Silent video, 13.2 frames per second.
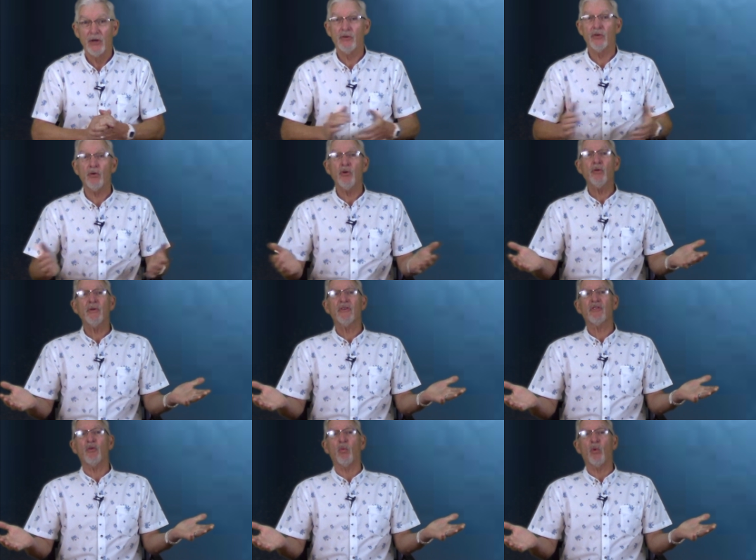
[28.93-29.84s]
So who
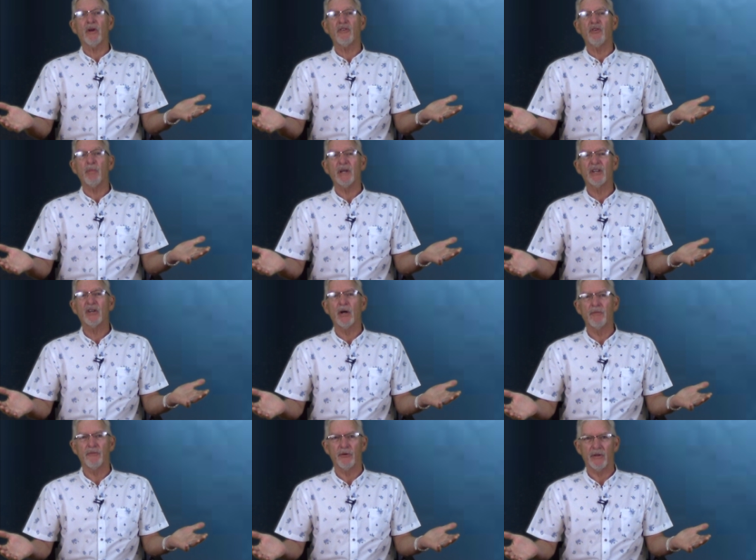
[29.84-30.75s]
doesn't want to be
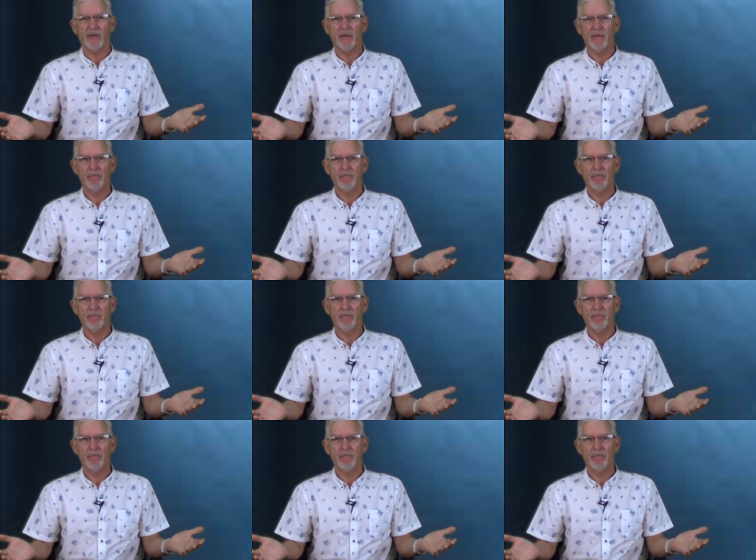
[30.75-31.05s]
comforted?